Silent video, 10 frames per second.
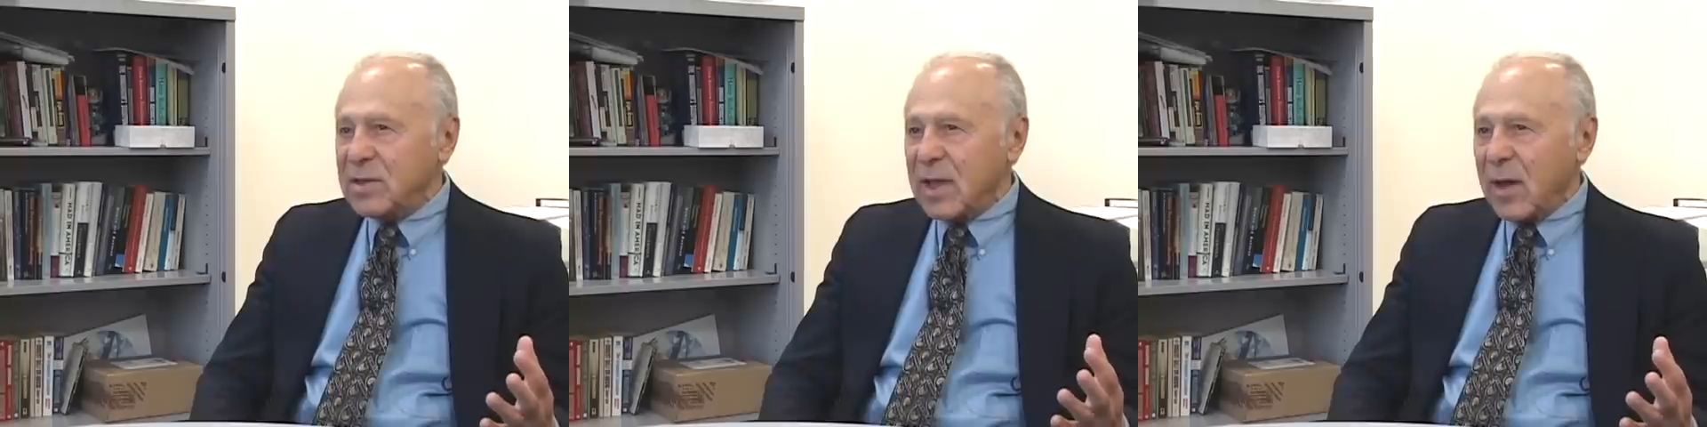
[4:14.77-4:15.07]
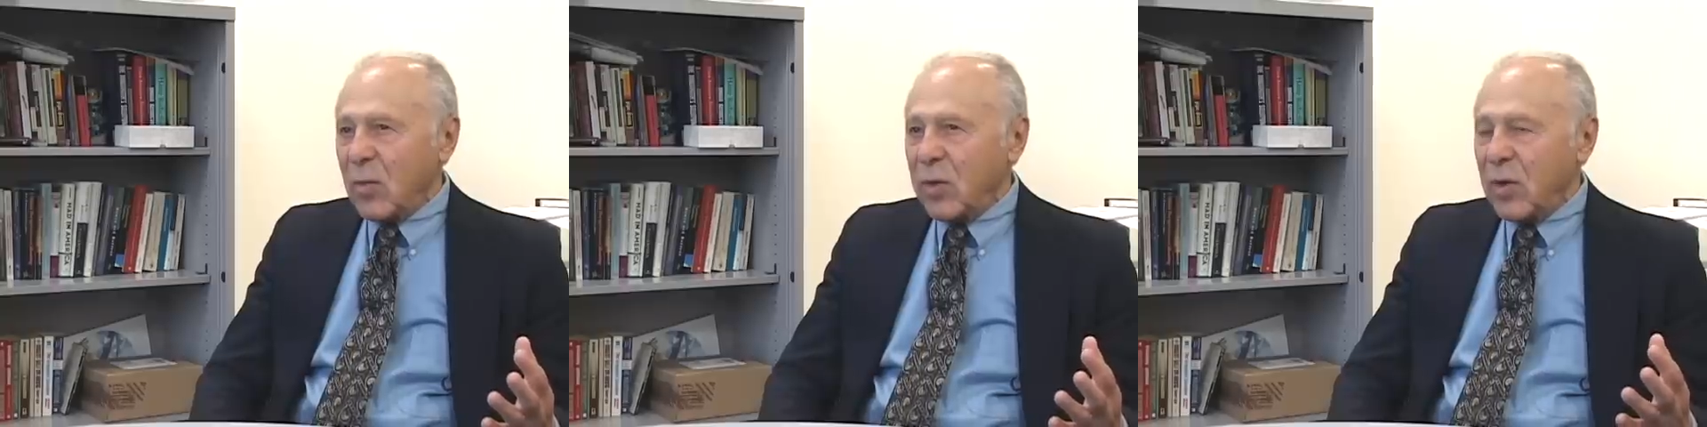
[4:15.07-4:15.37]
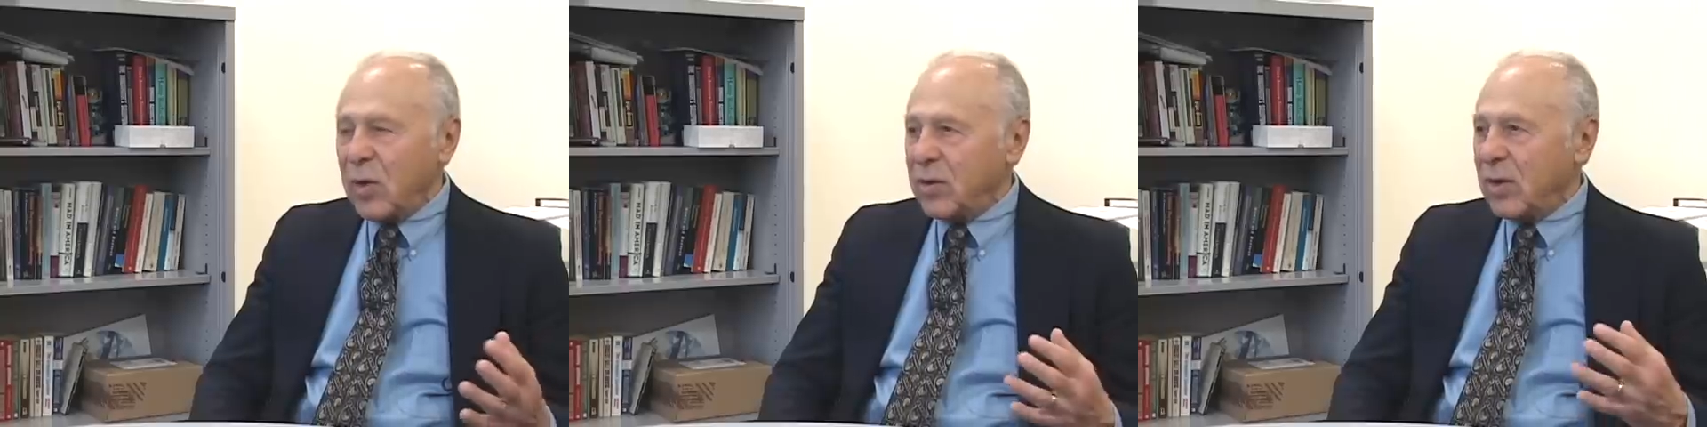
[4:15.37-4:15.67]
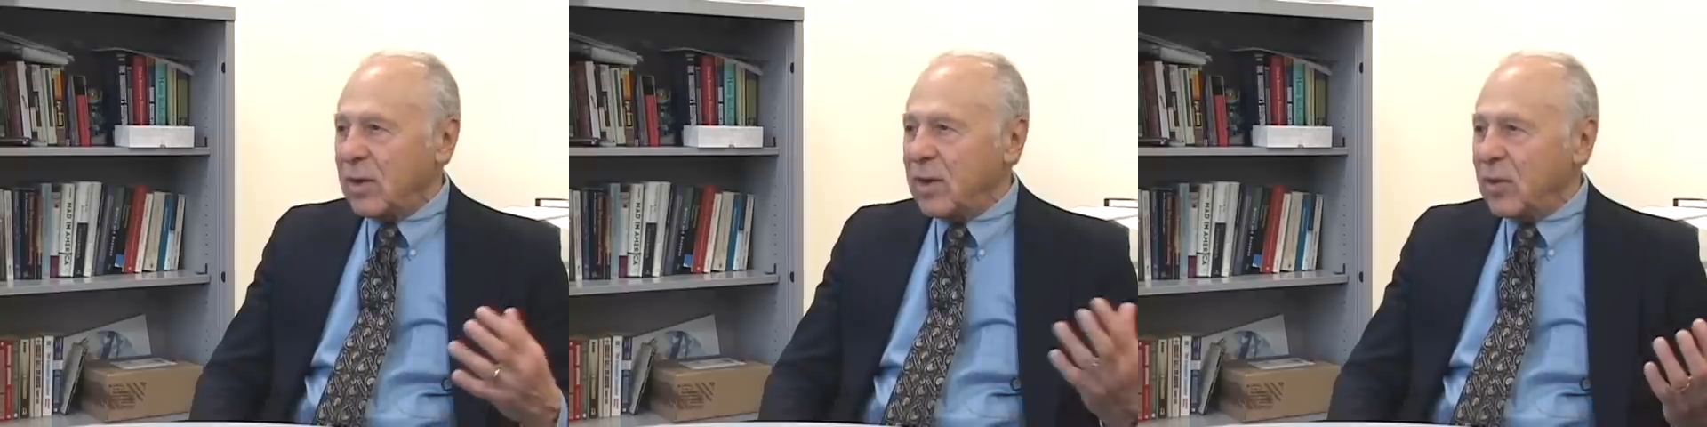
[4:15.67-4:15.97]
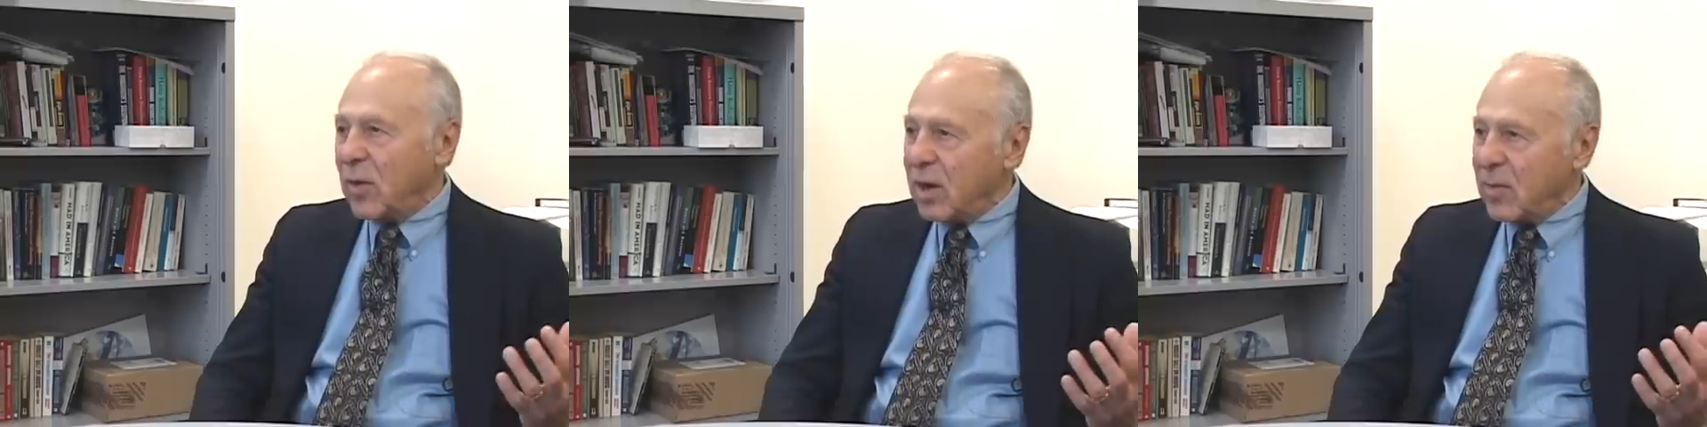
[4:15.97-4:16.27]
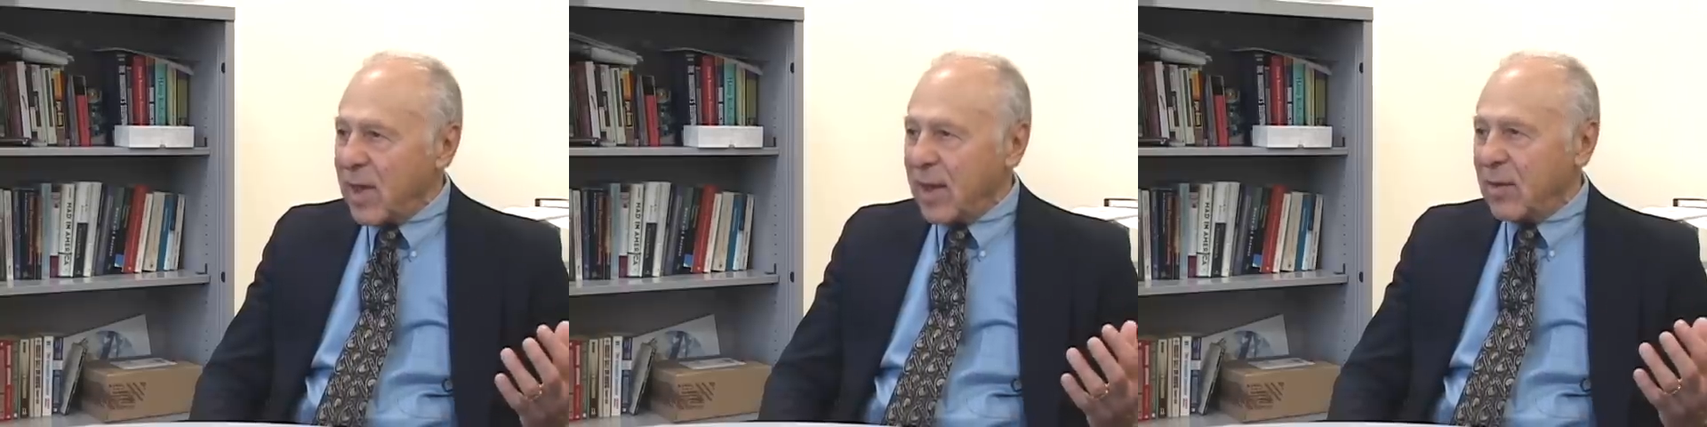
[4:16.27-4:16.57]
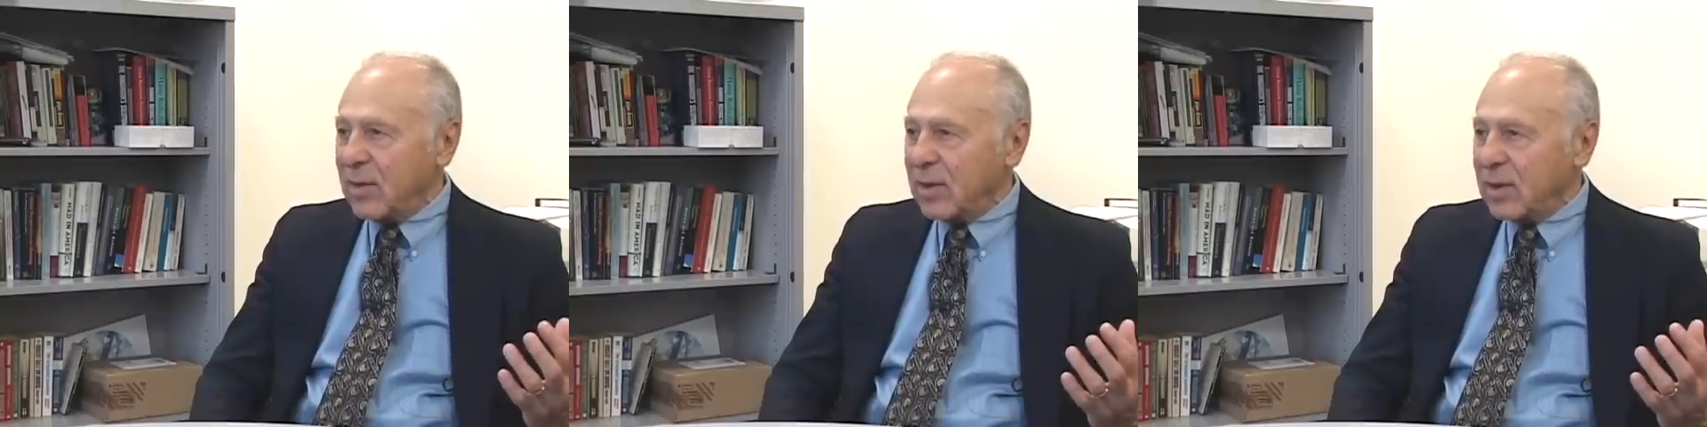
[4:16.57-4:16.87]
that we ordinarily thought
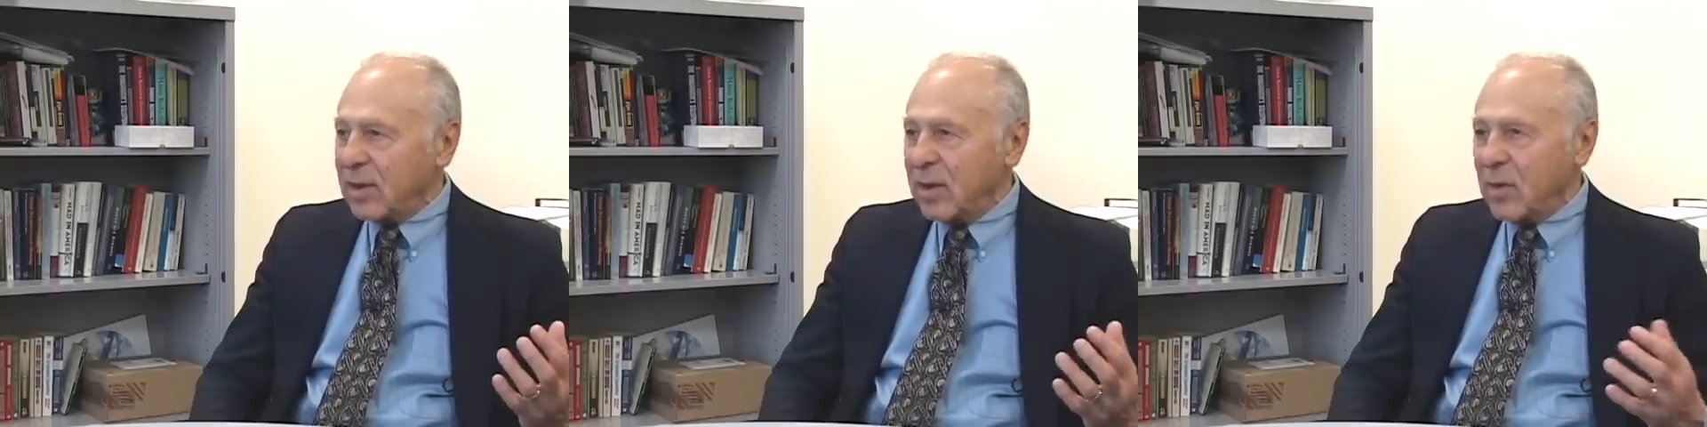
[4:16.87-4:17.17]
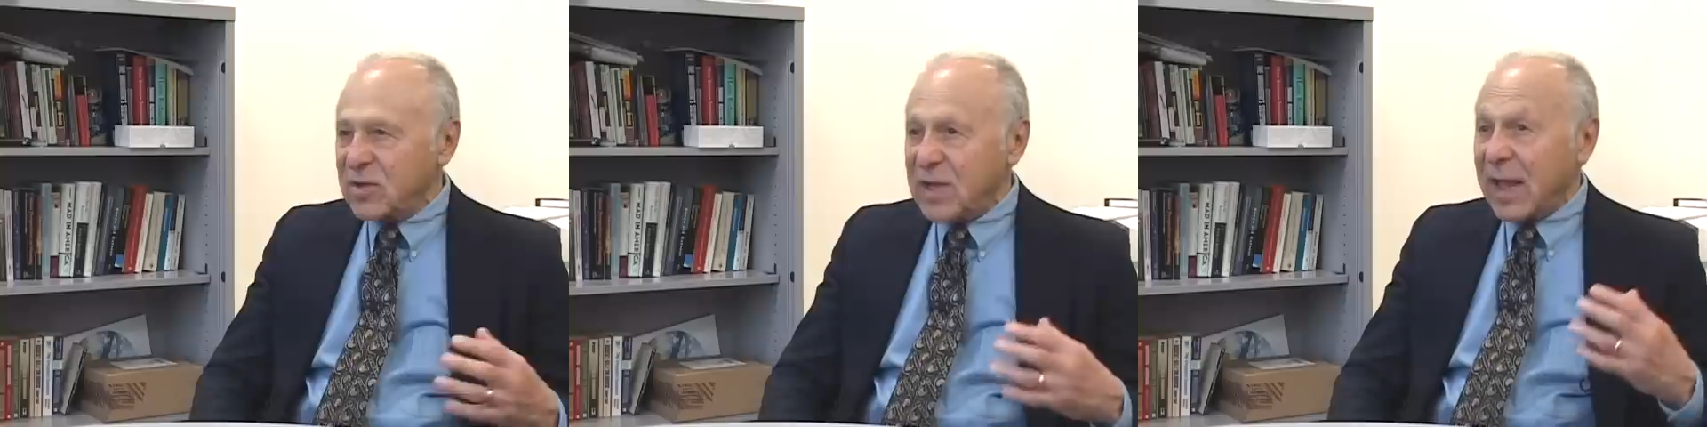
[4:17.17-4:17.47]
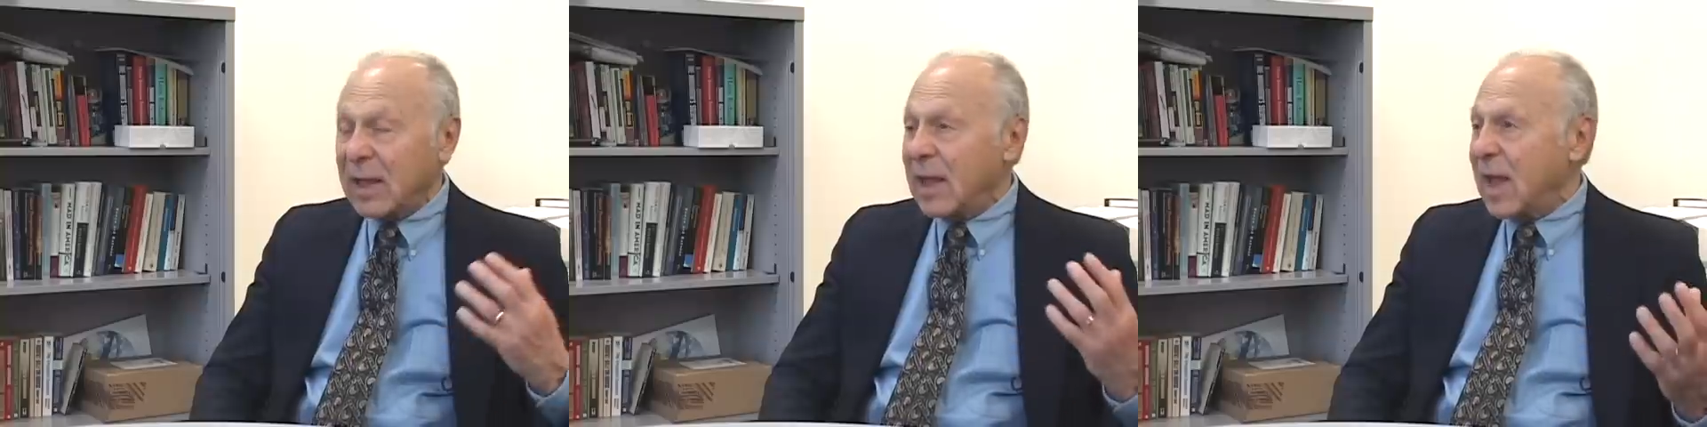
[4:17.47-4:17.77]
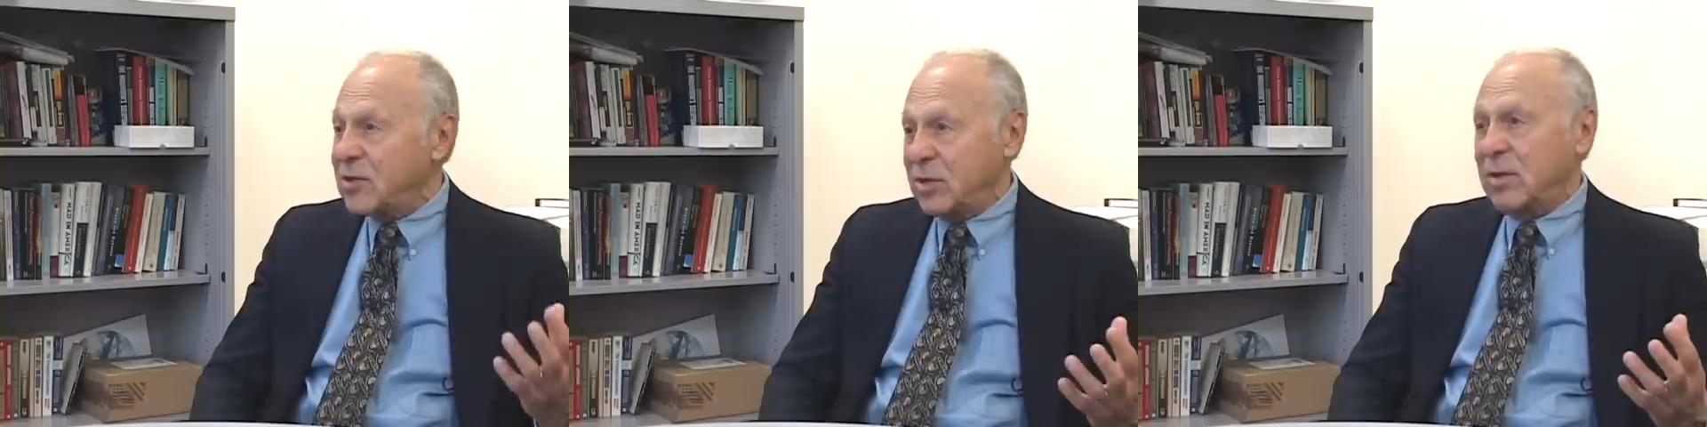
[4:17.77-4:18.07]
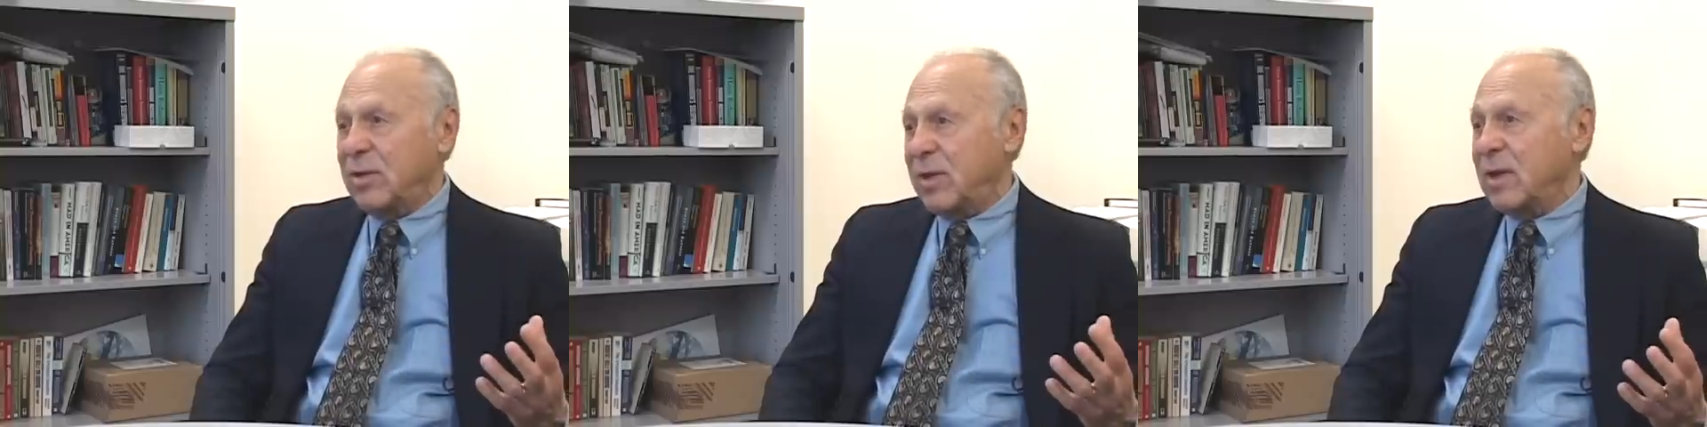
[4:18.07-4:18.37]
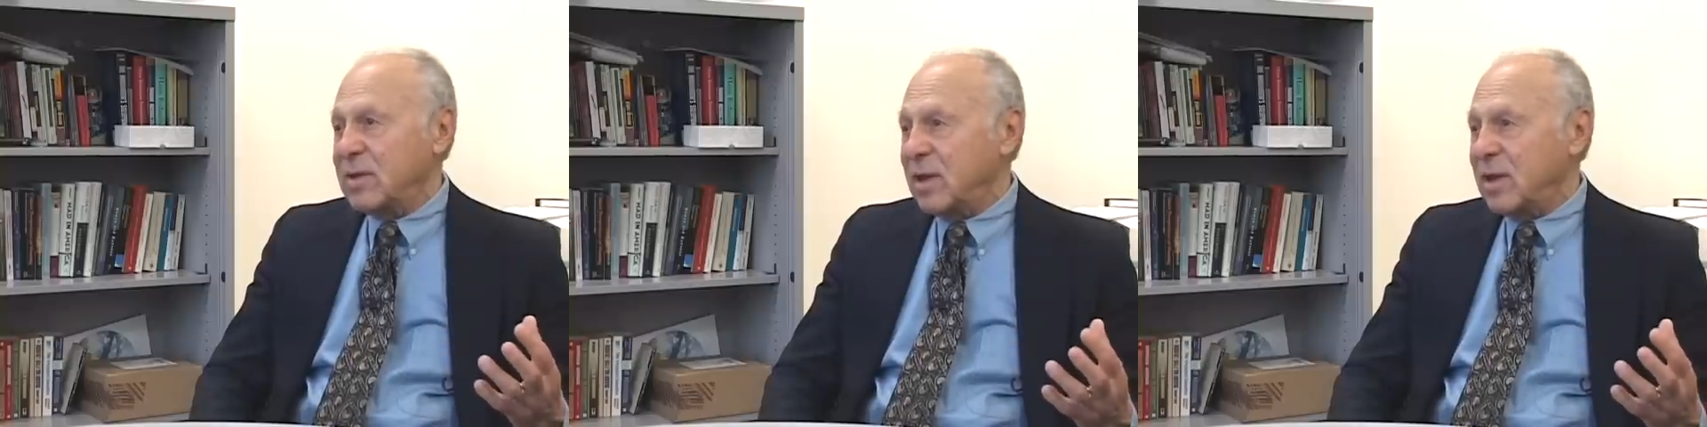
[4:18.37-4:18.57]
about, you know, psychological things.